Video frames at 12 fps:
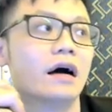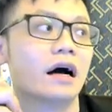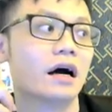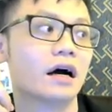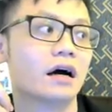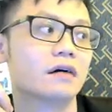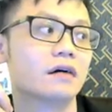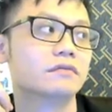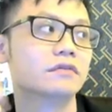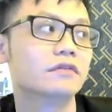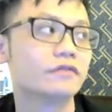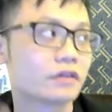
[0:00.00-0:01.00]

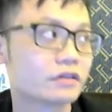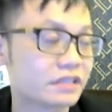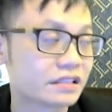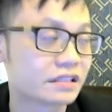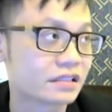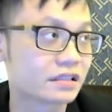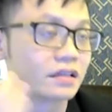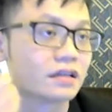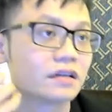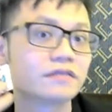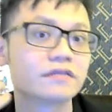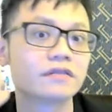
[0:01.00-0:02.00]
do forest
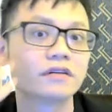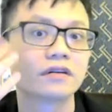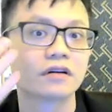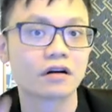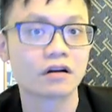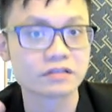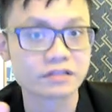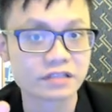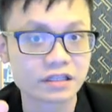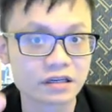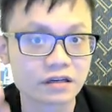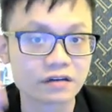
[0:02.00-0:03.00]
reserve,
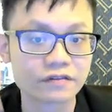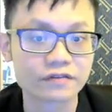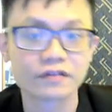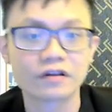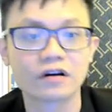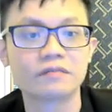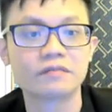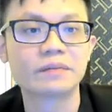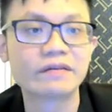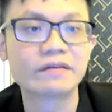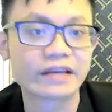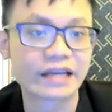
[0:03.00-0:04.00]
conserve, or
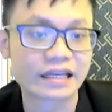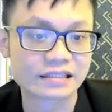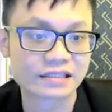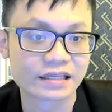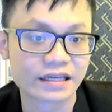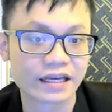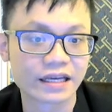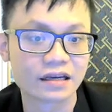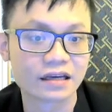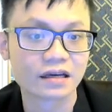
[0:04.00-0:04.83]
maybe we can say